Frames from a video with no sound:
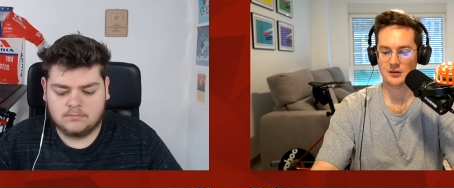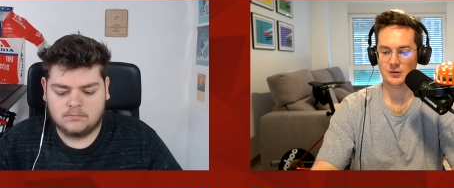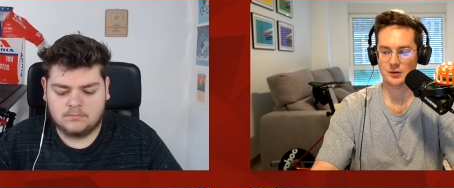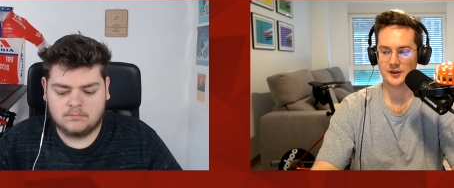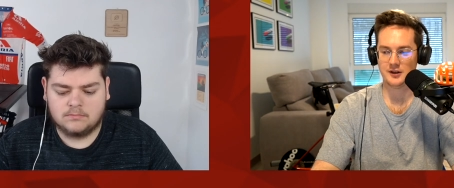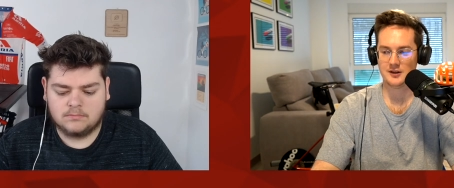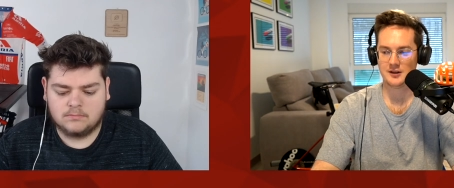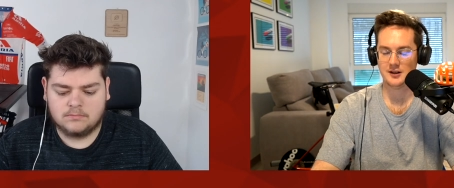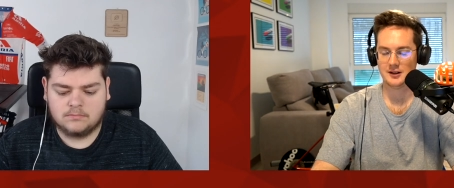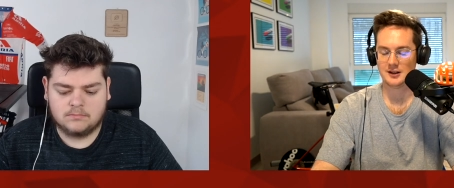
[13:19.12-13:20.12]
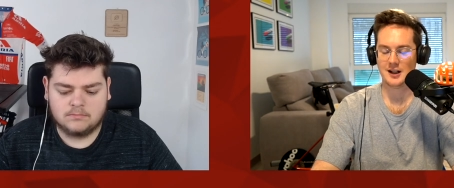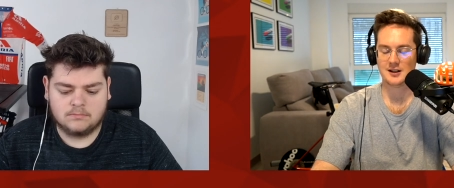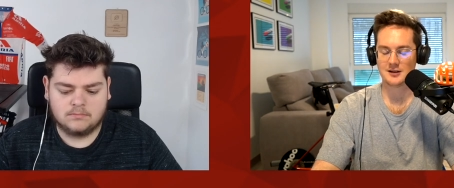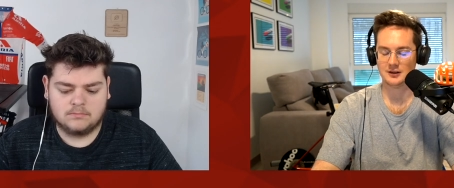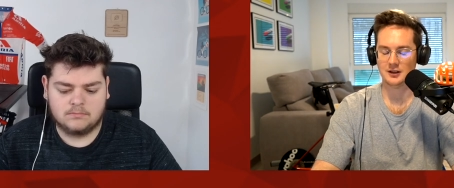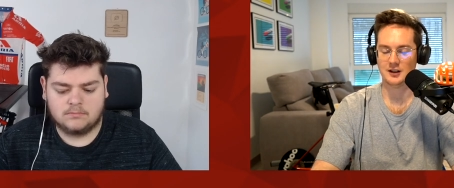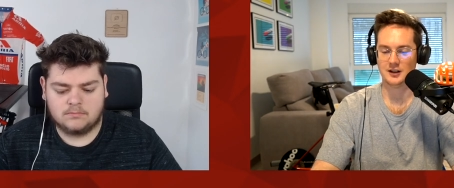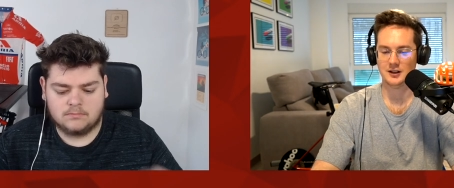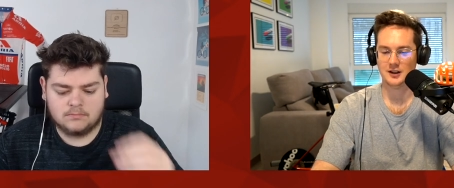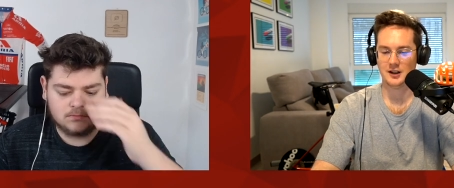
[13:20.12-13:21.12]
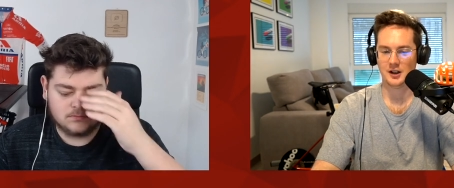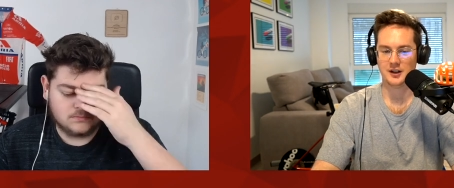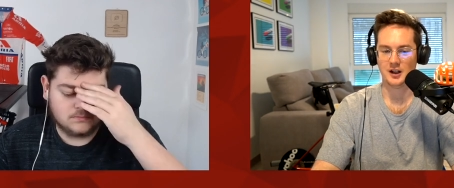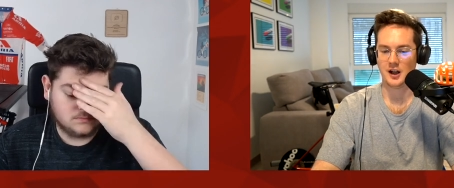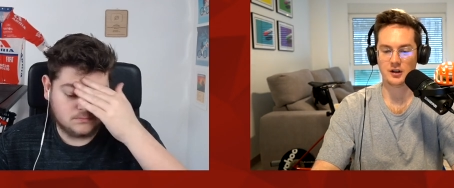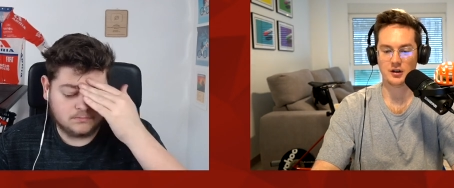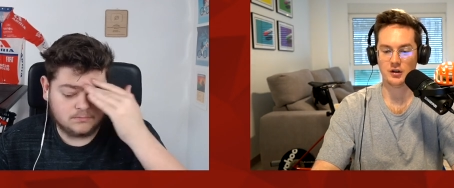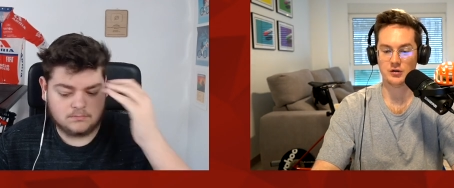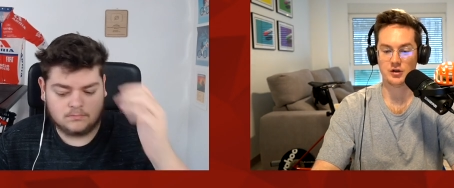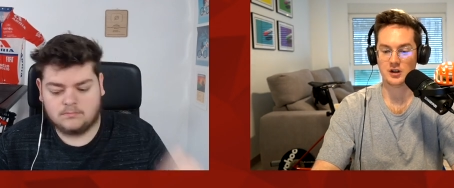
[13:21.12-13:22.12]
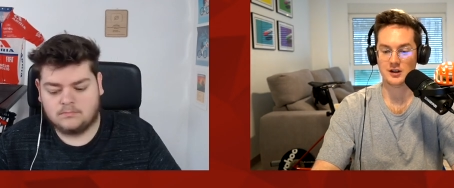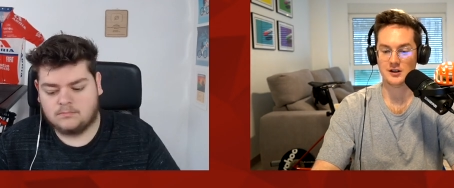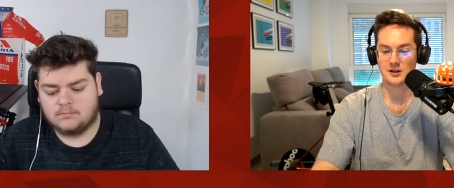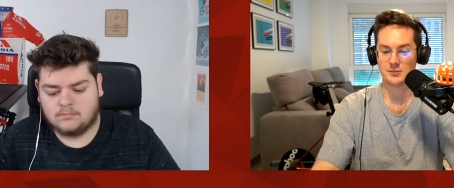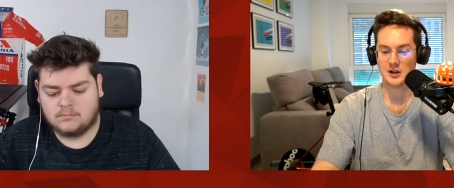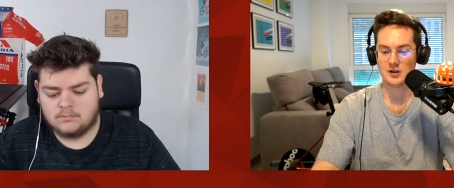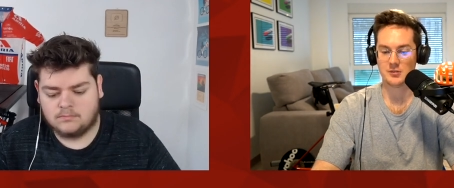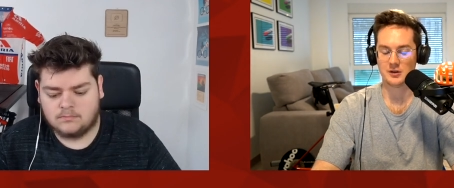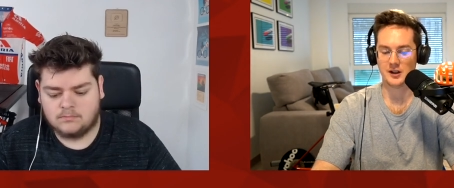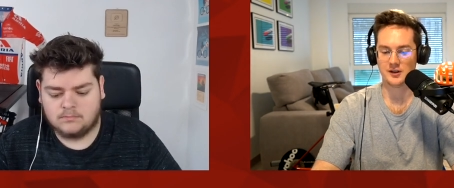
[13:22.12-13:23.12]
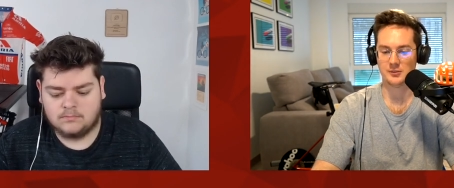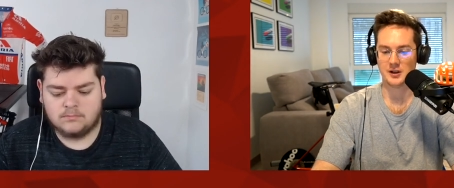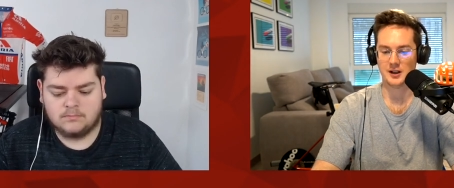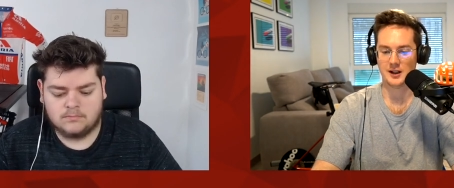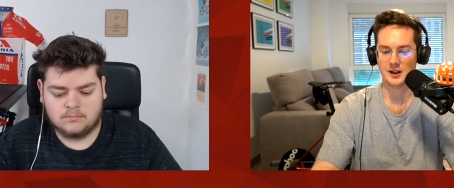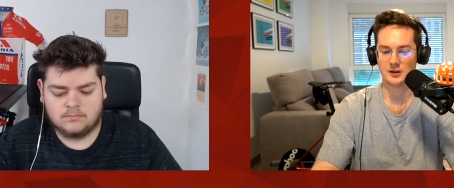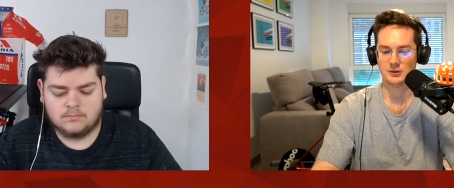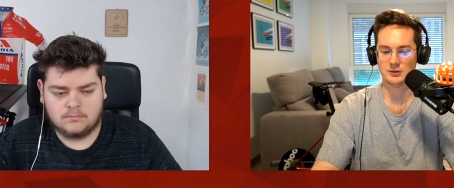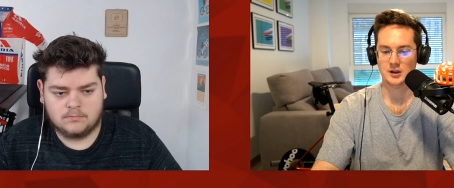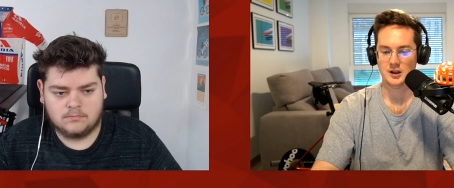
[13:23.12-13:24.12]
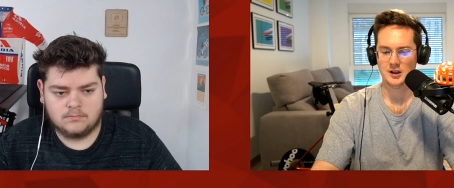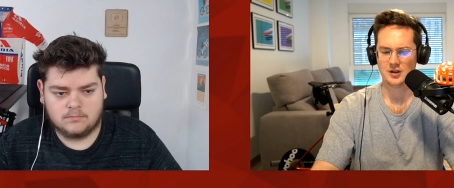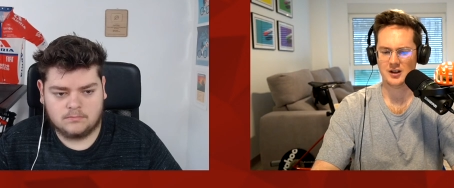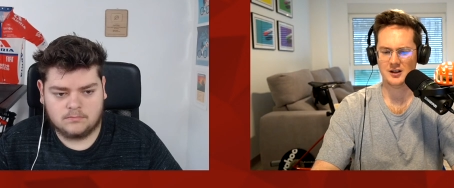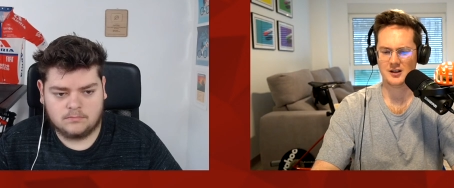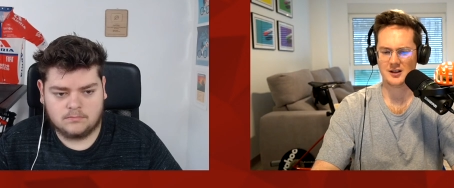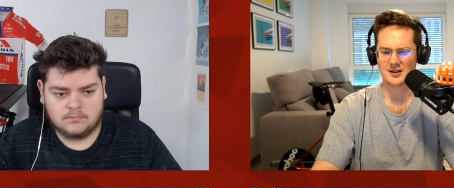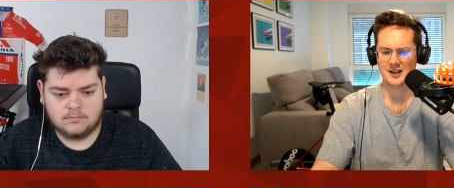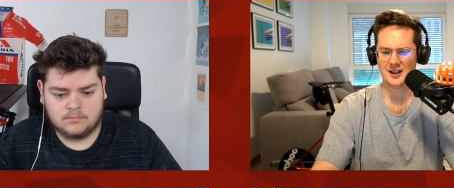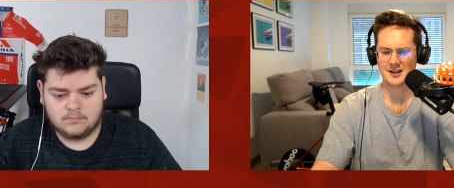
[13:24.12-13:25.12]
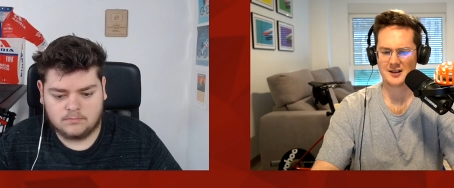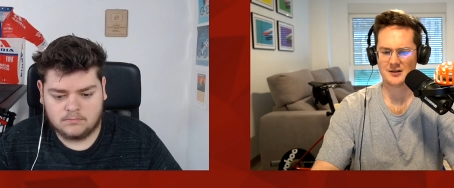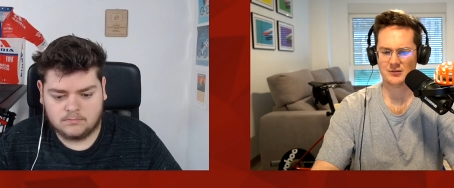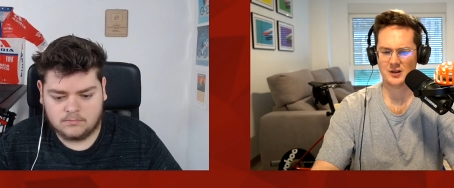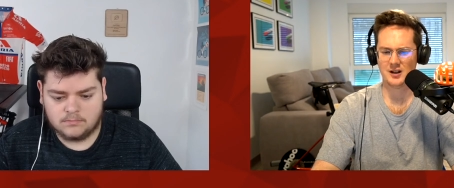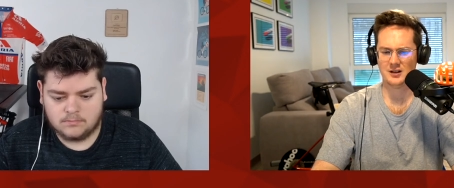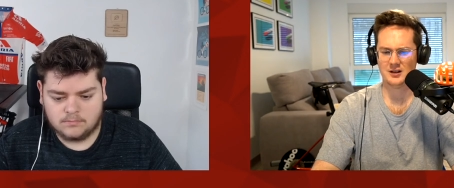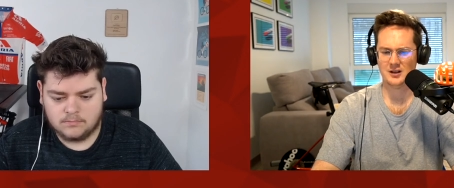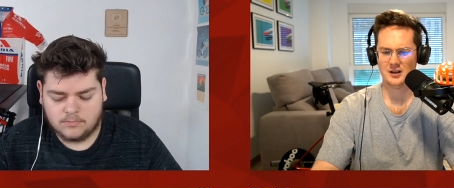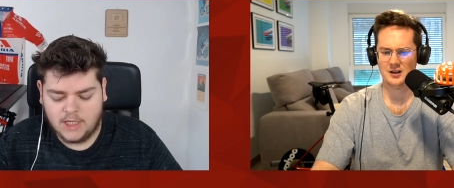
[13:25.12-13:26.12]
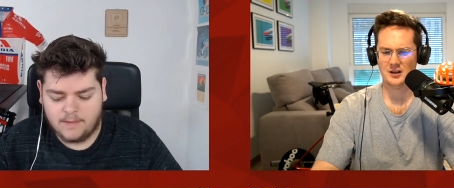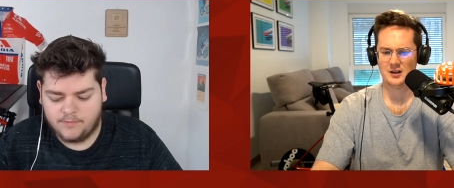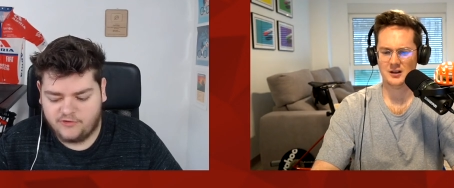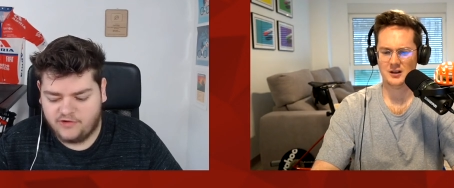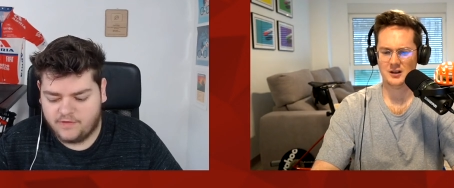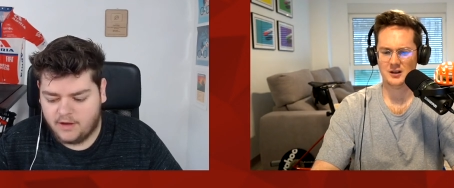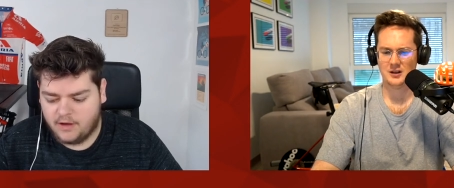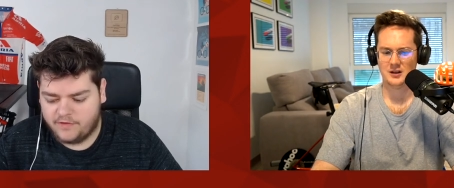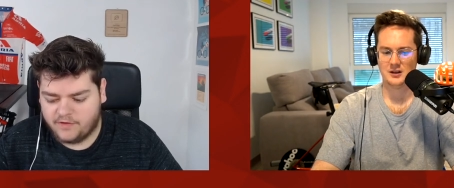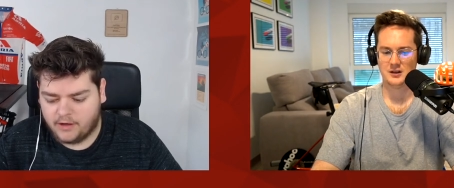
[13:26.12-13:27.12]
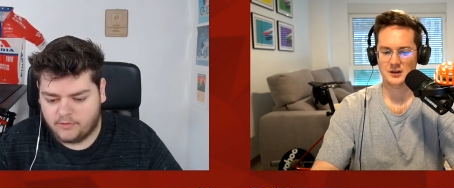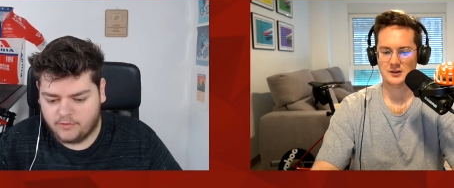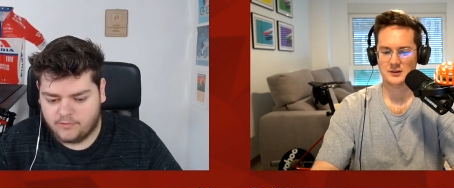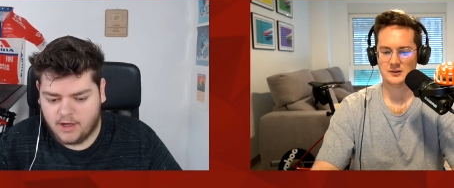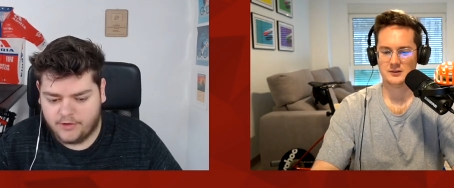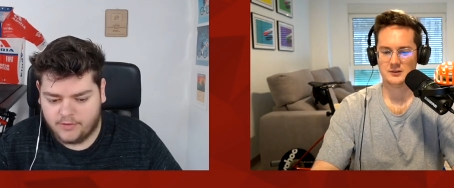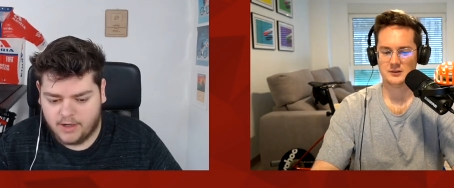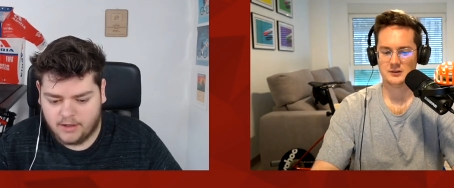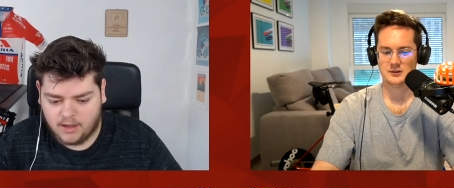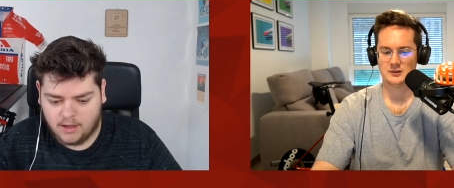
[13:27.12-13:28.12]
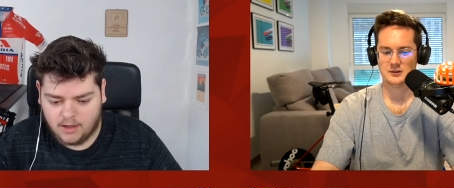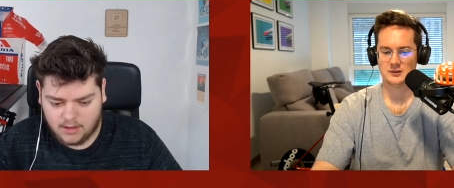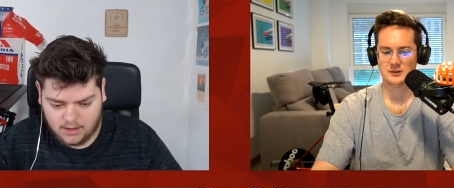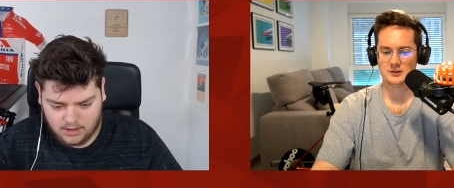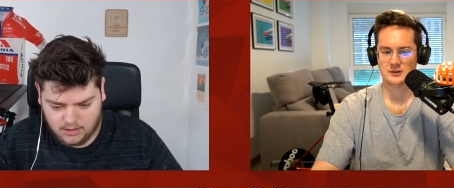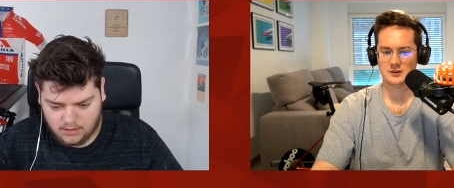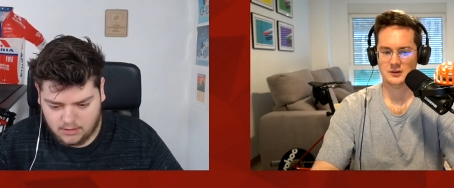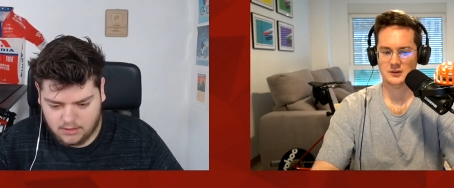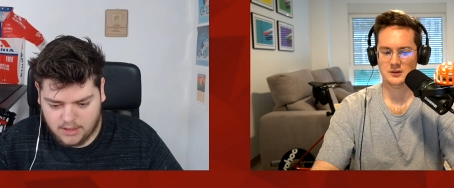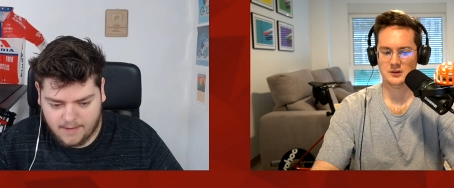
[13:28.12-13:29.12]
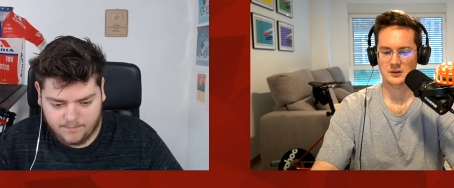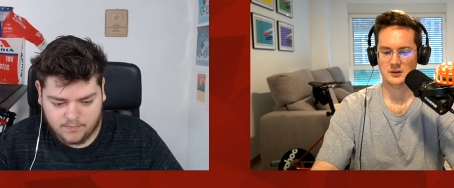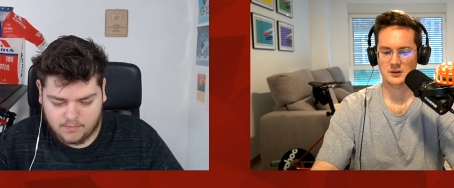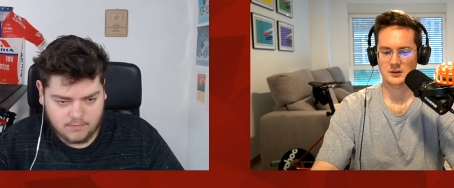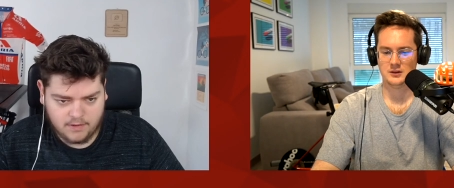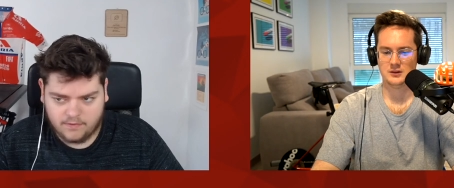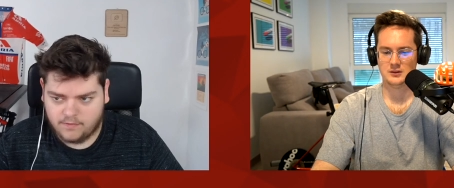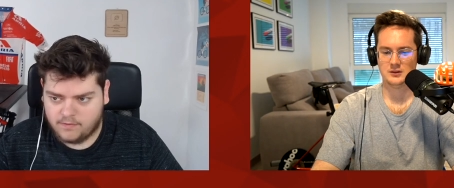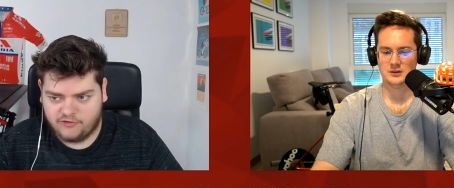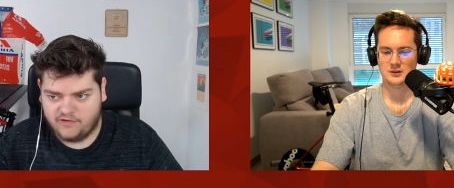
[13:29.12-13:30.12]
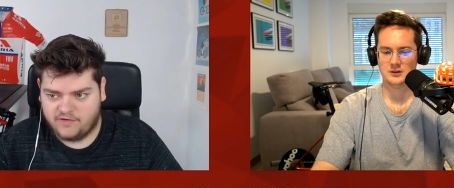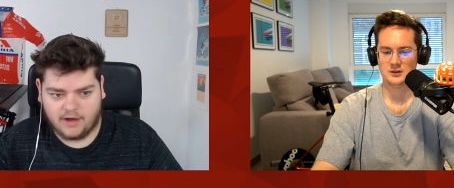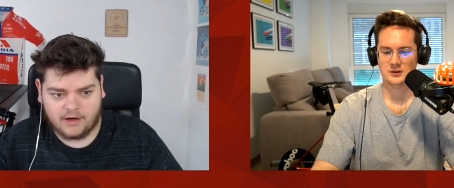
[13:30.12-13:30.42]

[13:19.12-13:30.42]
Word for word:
Speaker 1: horses, Kastelijn. I think, I don't know who she is. Benji probably has a better handle. Is she a, a C
Speaker 2: X
Speaker 1: rider?
Speaker 2: Yeah, she's a, a cyclocross rider, and uh, yeah, it's she's a